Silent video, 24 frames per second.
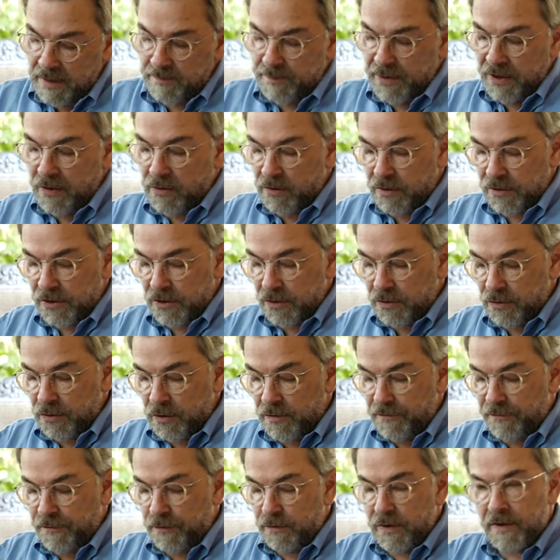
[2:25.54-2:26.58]
because you
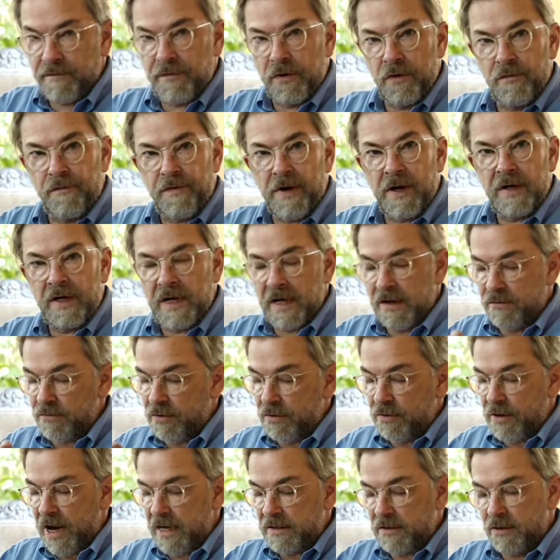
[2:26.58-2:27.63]
look through the viewfinder here. You
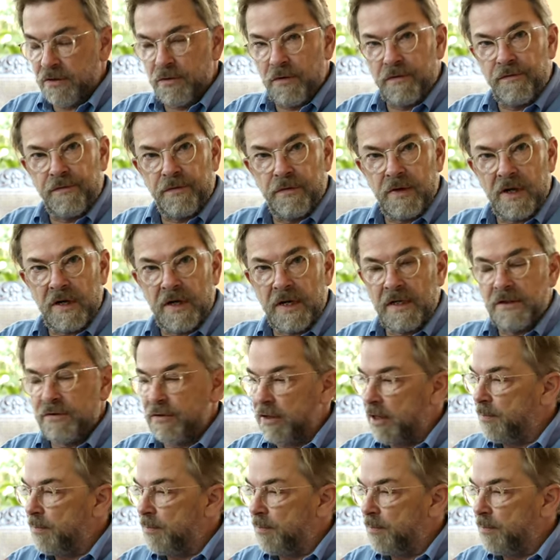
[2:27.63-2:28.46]
don't actually look through the lens.